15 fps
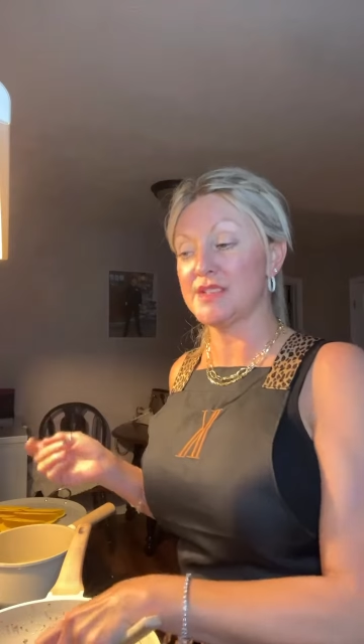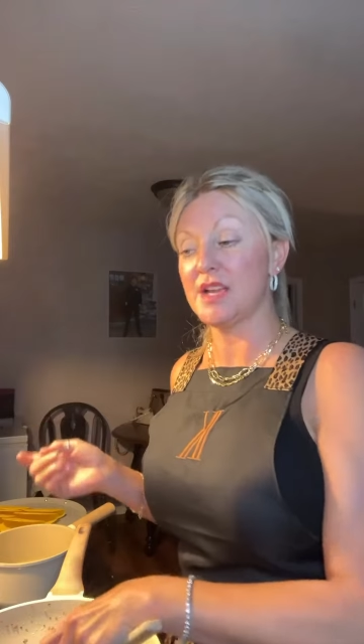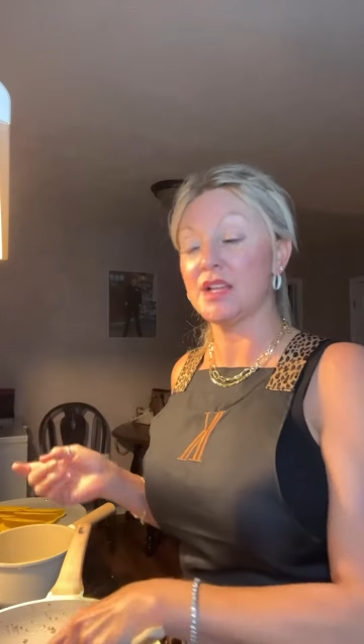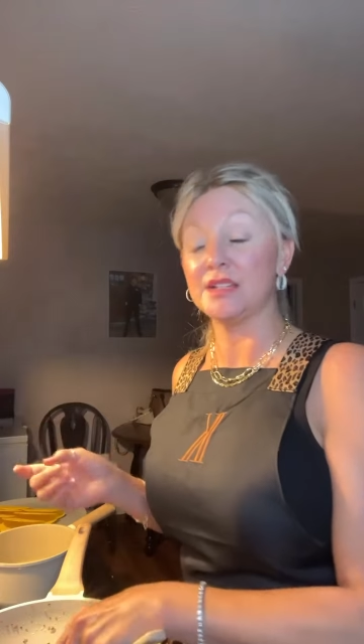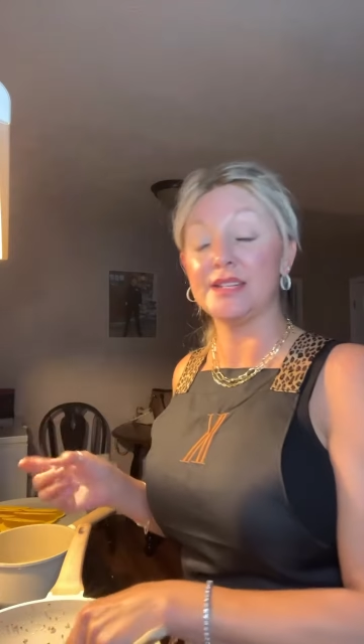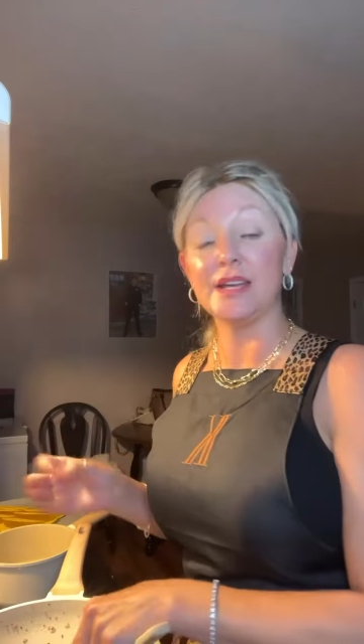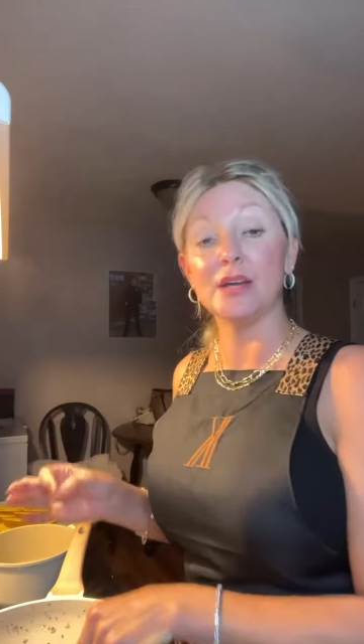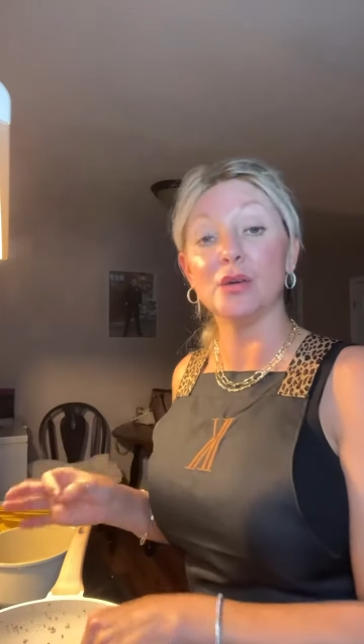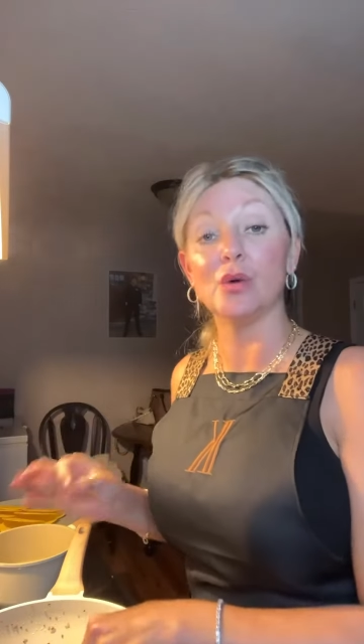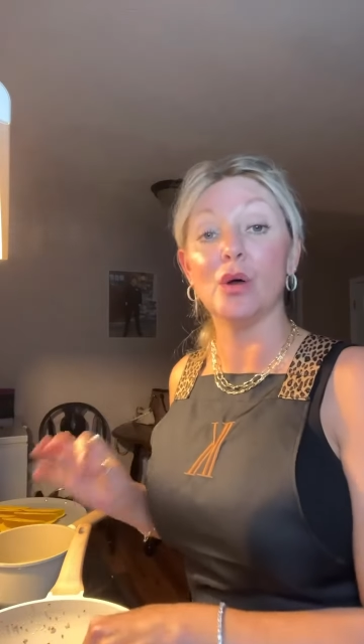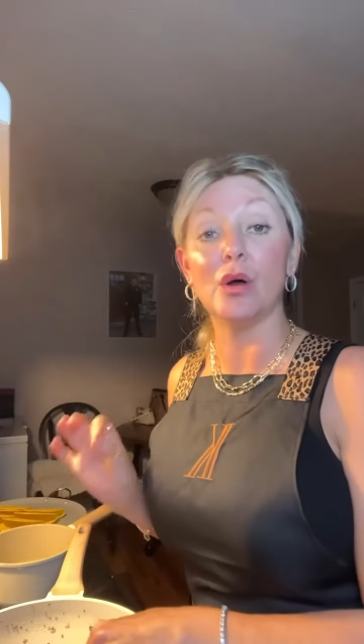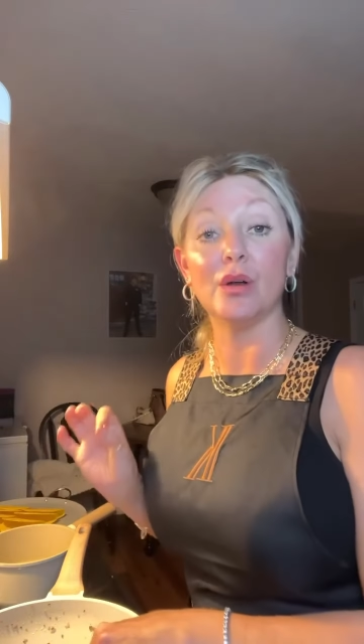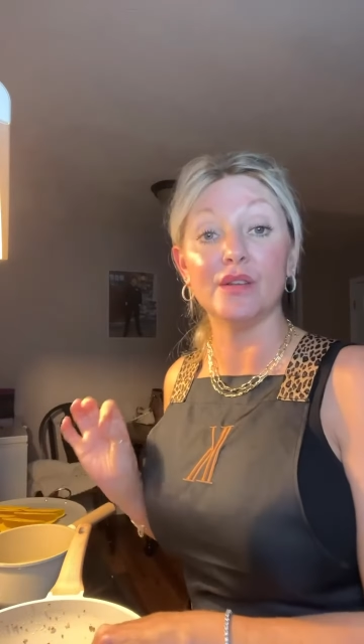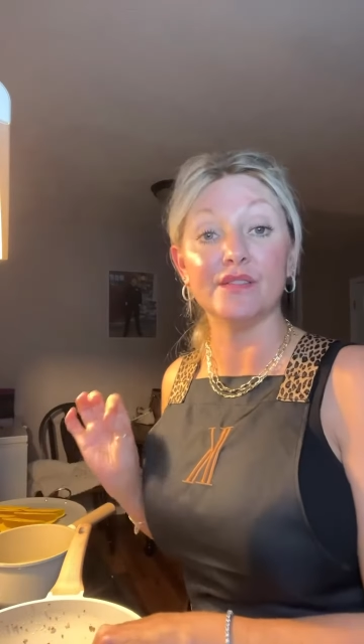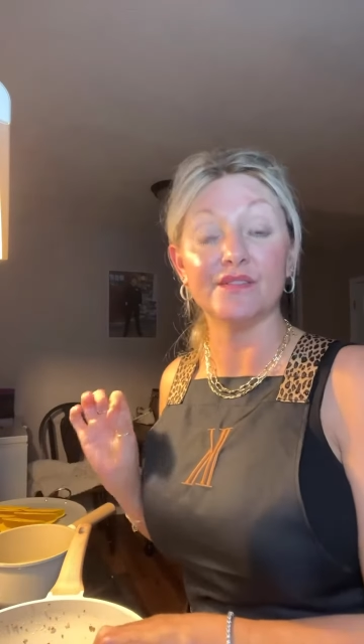I know,
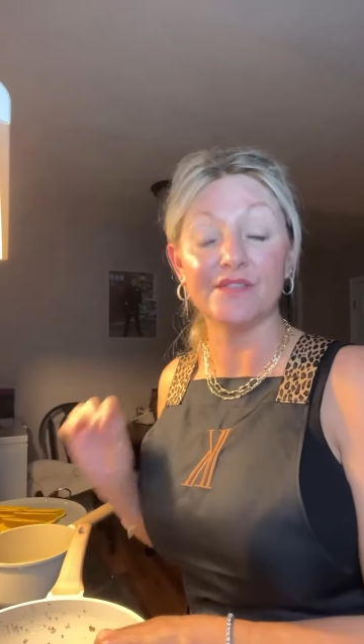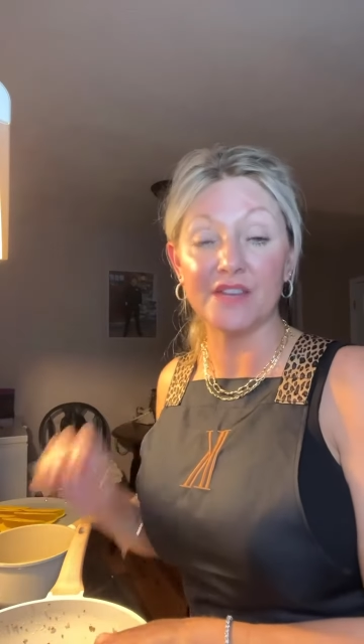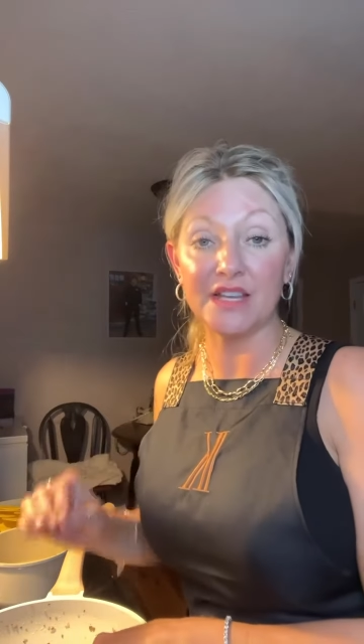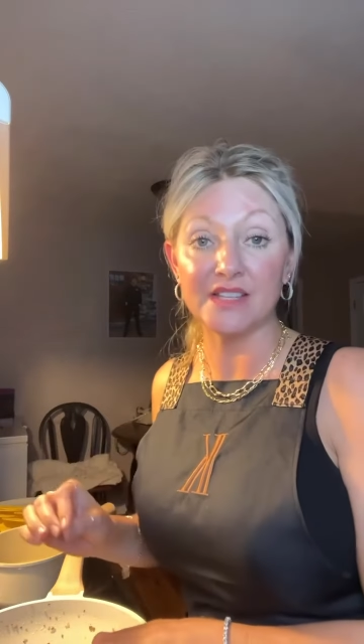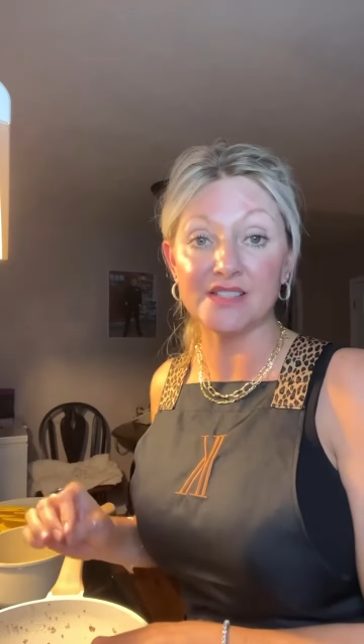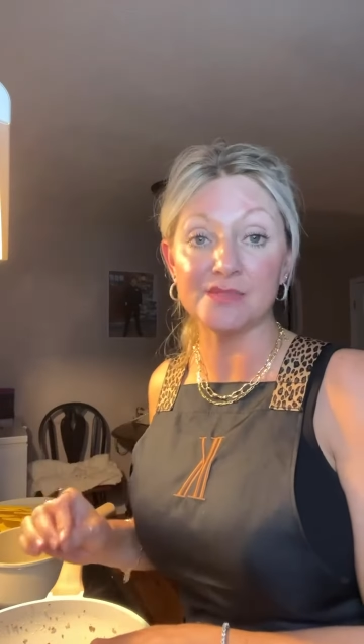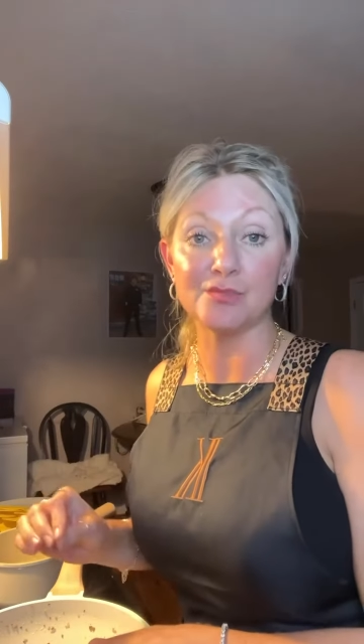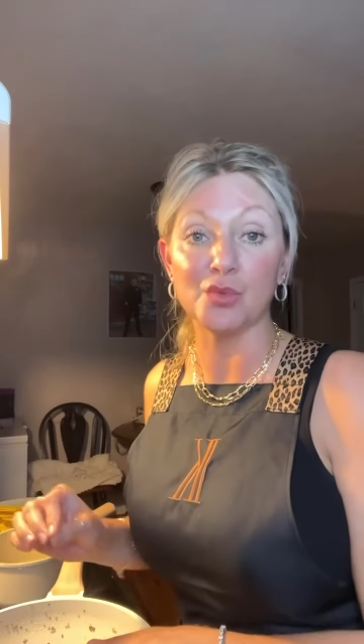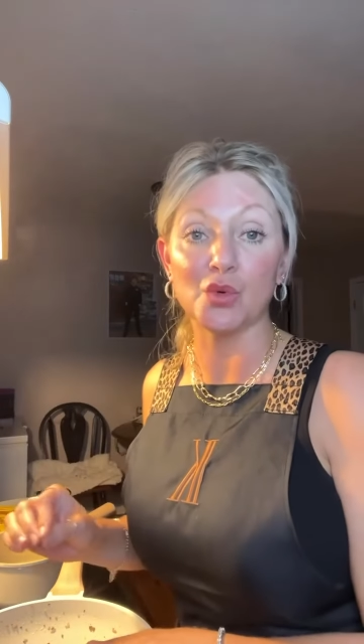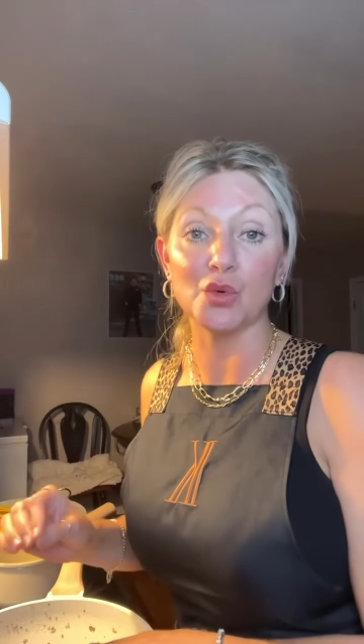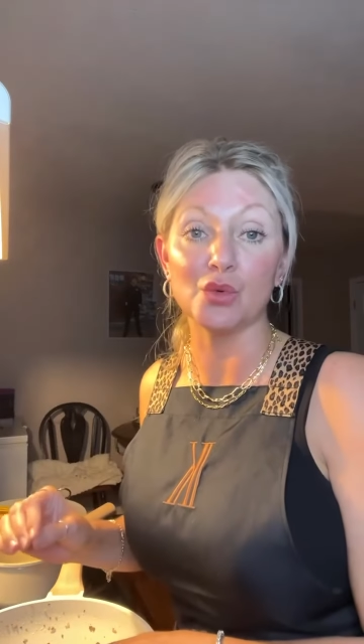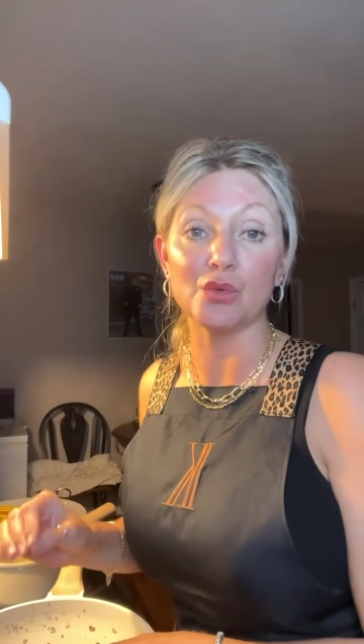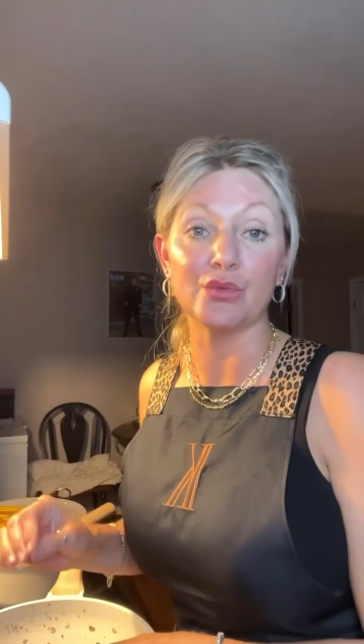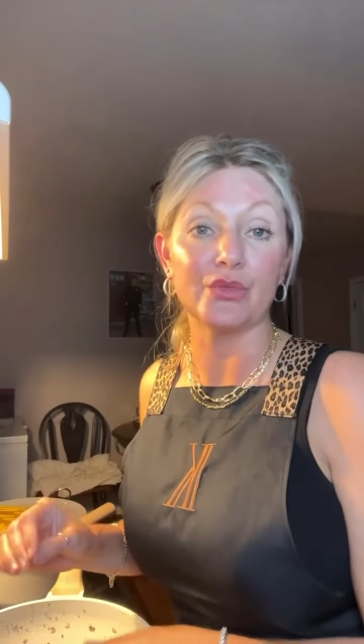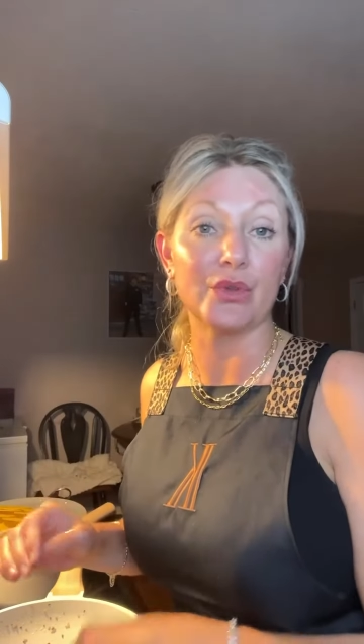on
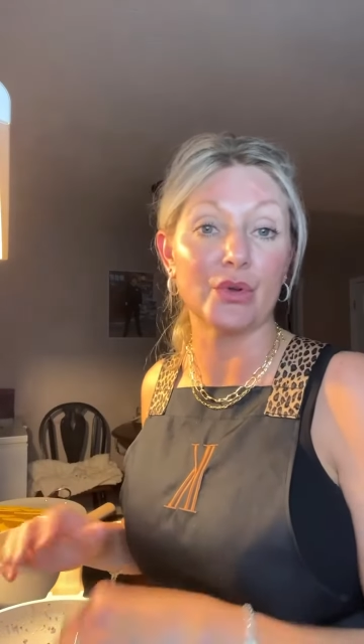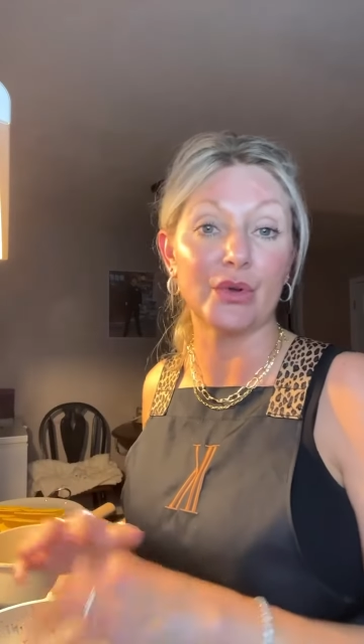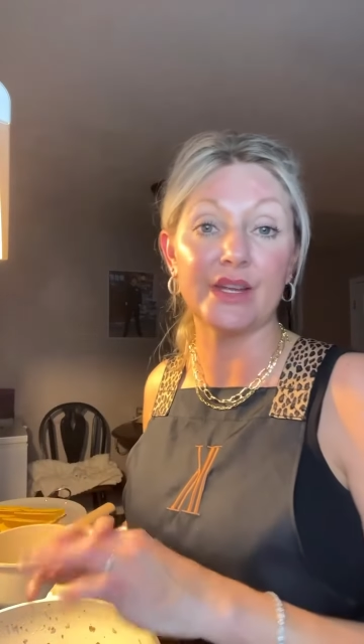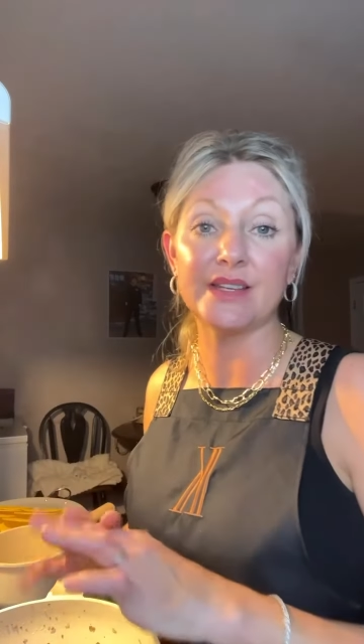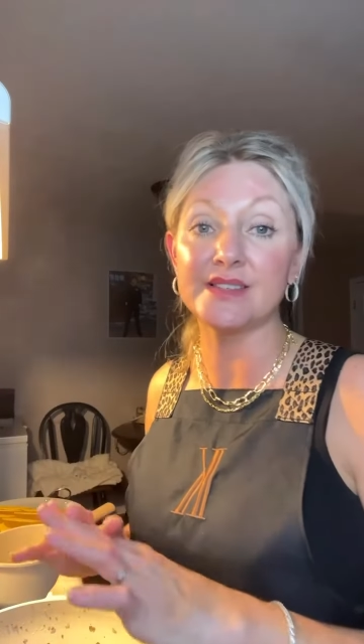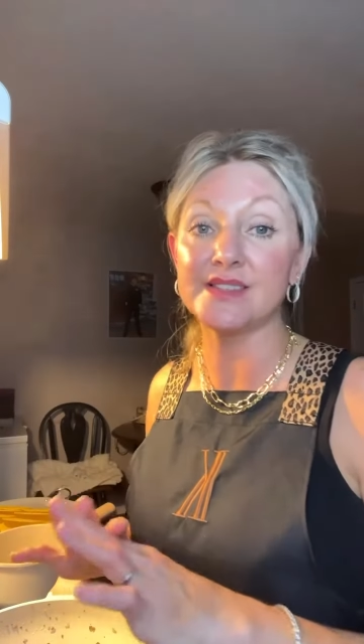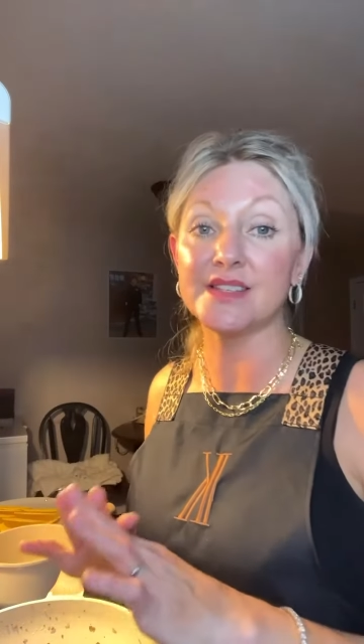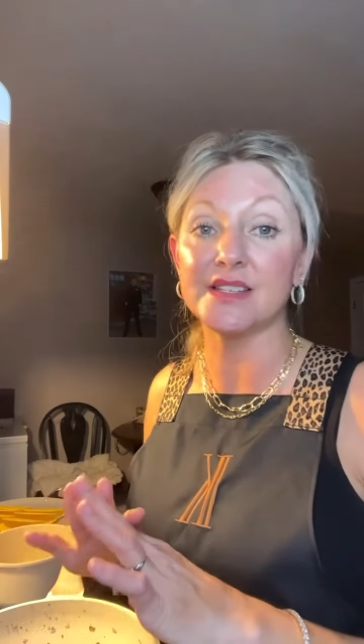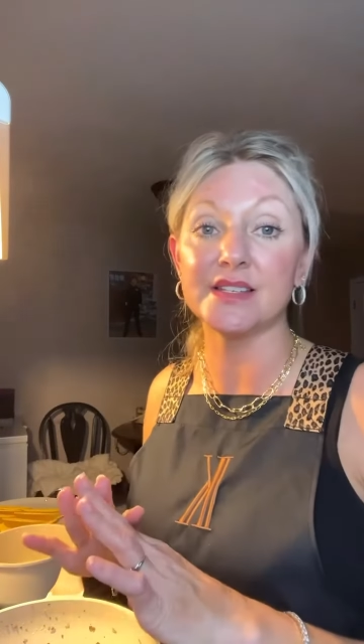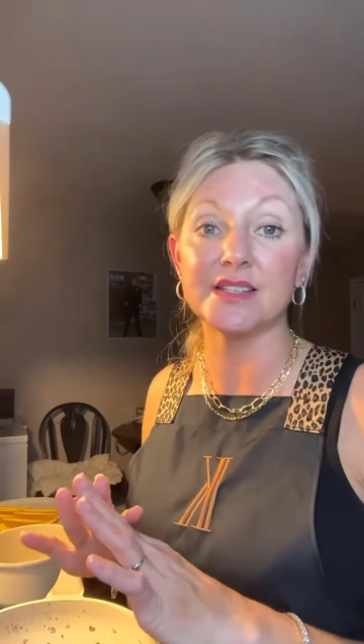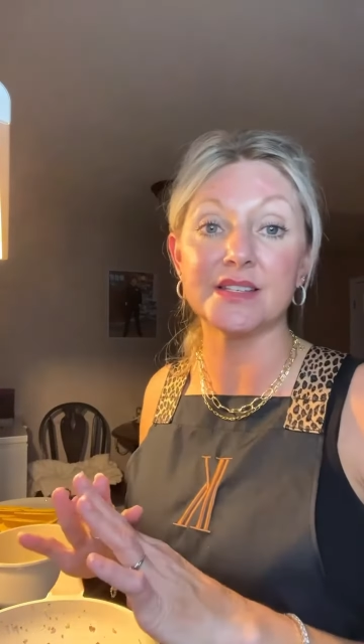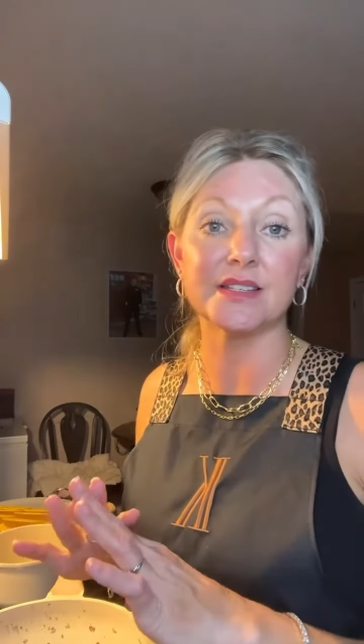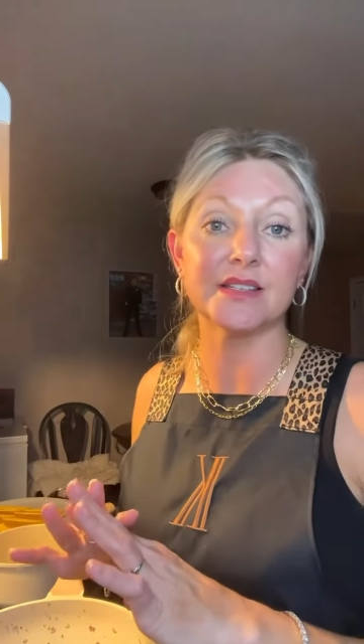Facebook, there isn't